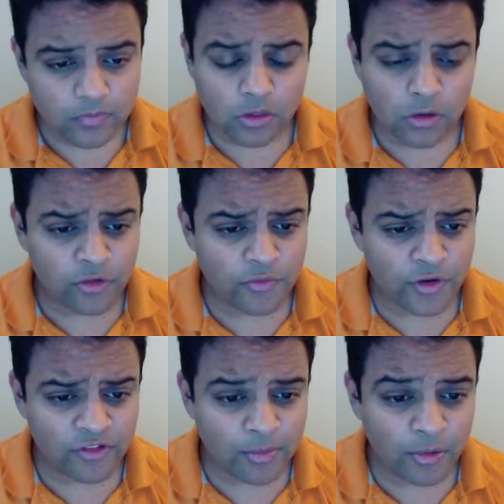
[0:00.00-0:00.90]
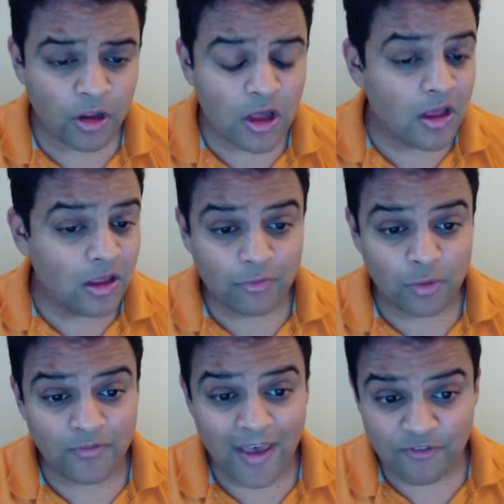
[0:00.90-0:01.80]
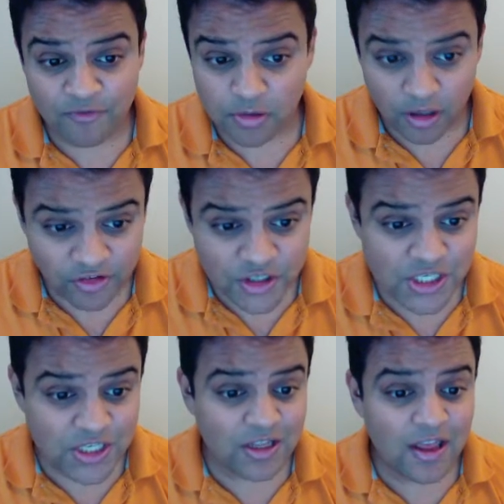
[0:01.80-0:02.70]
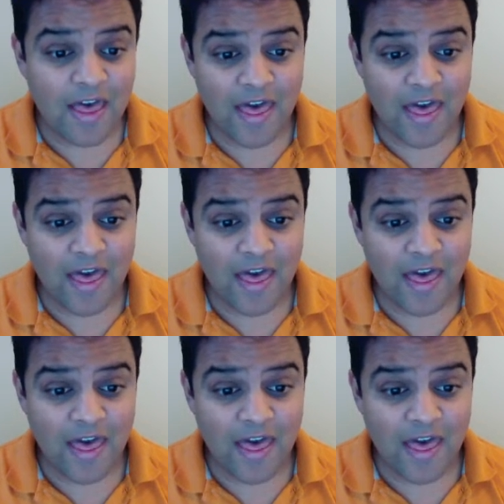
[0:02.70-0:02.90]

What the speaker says: So for example, if we have f plus g,